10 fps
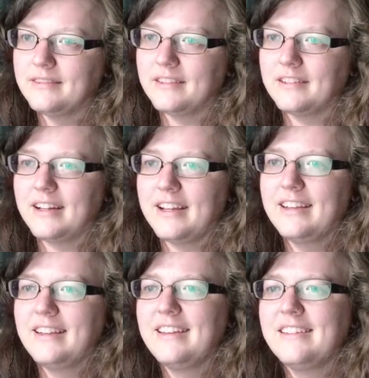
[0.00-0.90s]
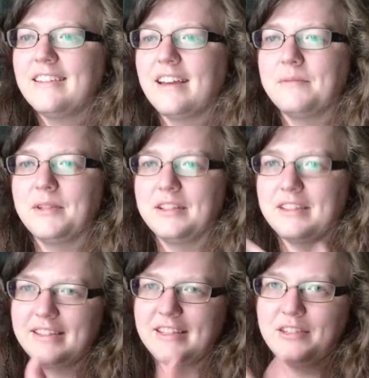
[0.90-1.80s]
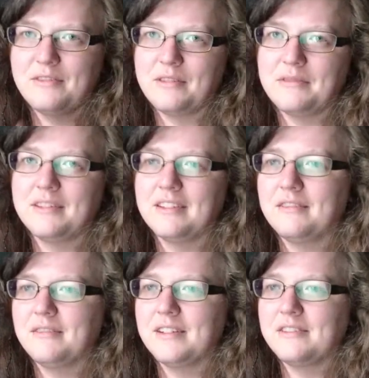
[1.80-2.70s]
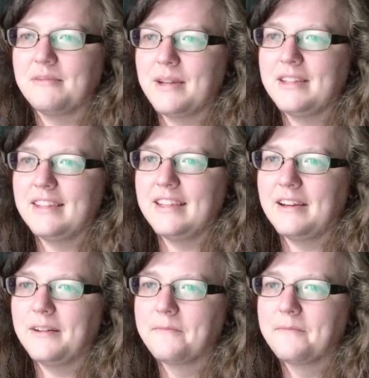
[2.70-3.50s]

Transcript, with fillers: All right. I'm going to continue on with the rest of my thing here.